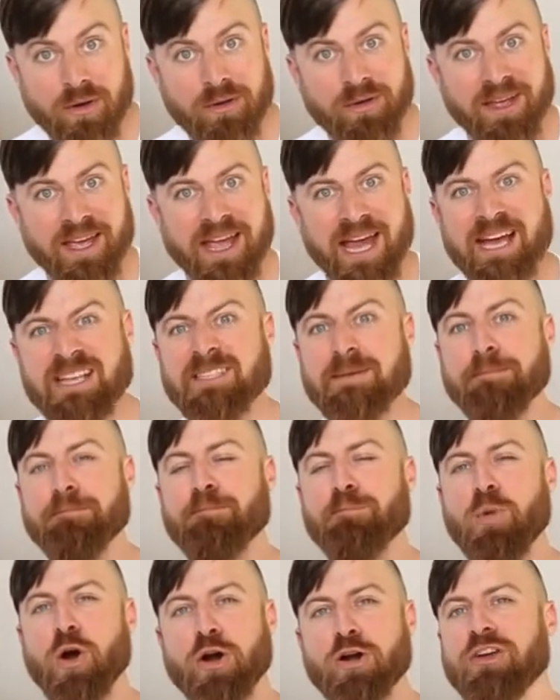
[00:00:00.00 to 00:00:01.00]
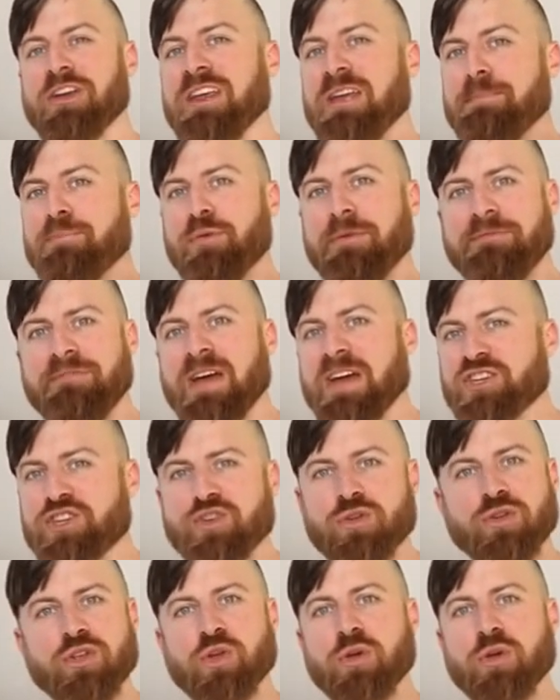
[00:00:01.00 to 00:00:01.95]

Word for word: Okay, as a marketing professional,